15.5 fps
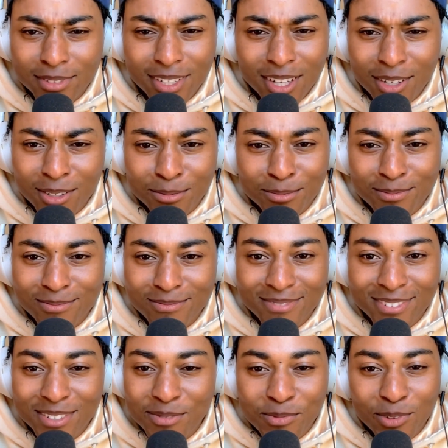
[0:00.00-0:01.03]
oh.
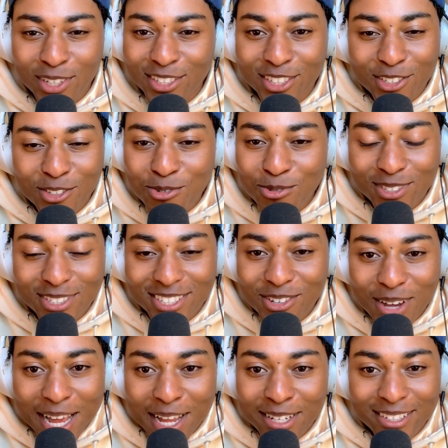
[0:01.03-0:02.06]
Look,
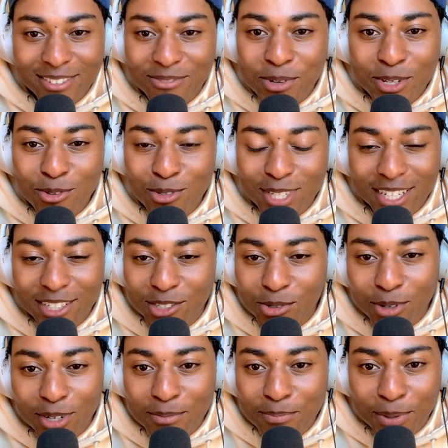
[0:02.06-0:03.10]
you had when you said
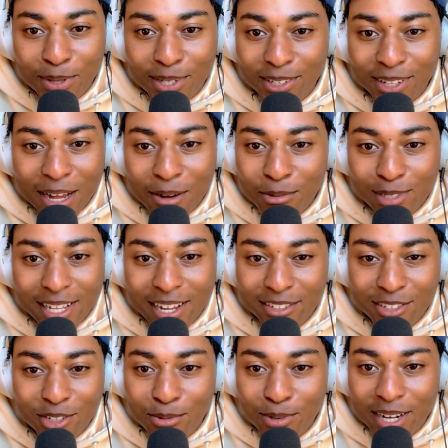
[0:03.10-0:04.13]
Jordan Peele, I was
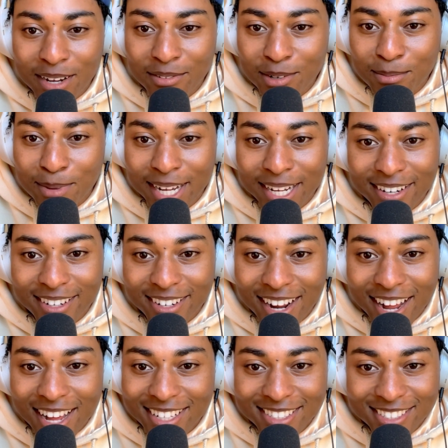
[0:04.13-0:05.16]
down to do whatever to my hair.
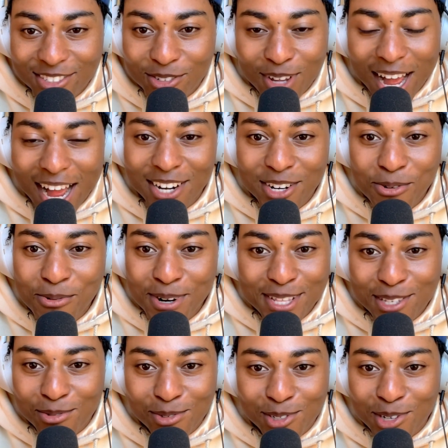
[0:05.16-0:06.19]
I knew where
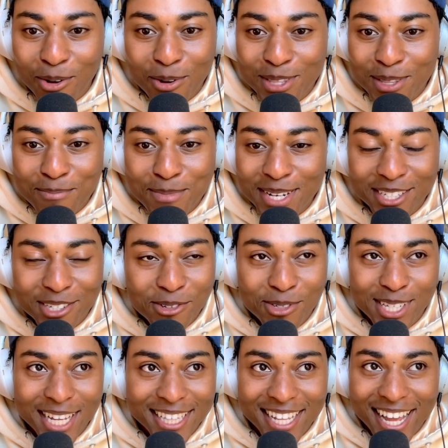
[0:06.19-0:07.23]
this was going the minute you
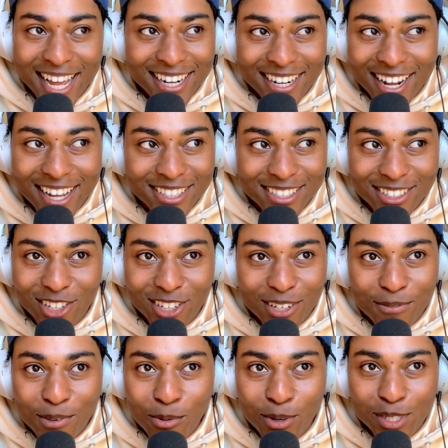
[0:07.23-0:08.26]
said that. And I look,
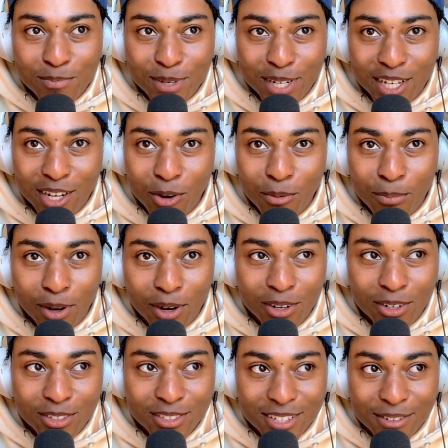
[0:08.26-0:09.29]
if he wants me to go
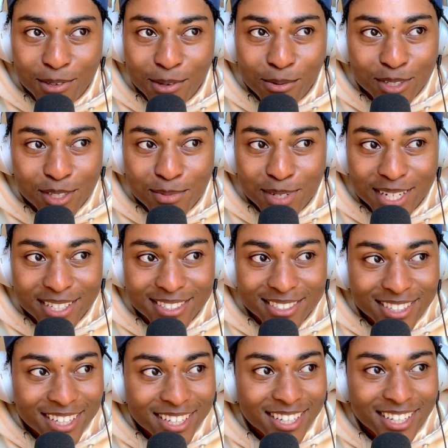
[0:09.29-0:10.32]
bald, if he wants me to
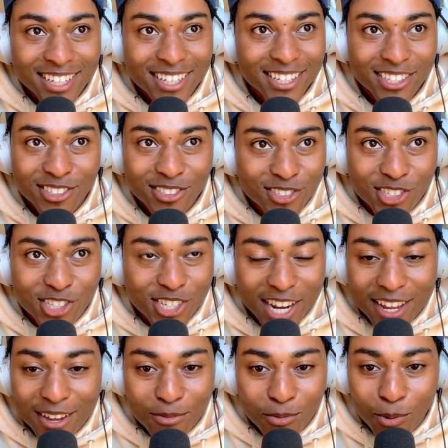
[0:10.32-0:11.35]

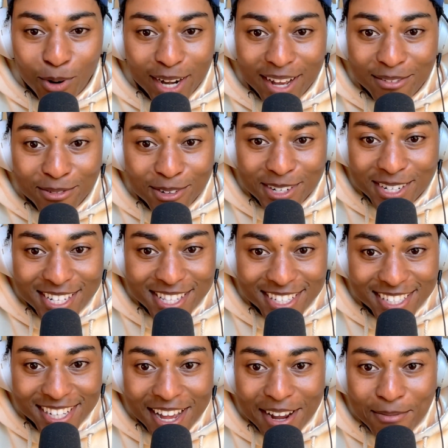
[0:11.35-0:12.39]
shave whatever into the
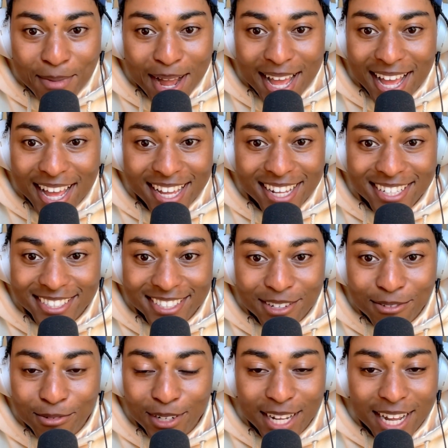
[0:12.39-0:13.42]
side of my head in
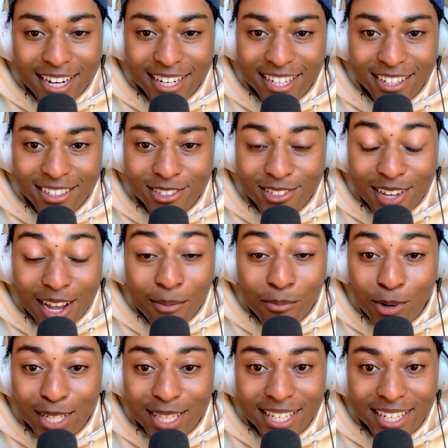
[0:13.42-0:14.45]
different kind of colors,
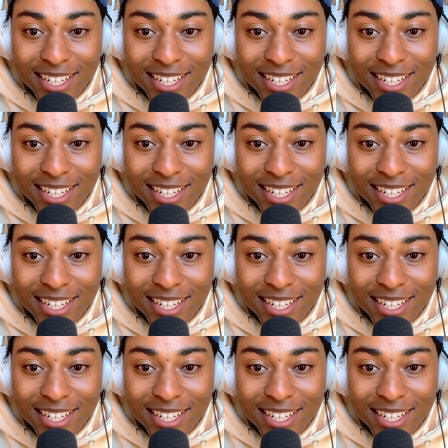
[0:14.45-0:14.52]
I'm with it.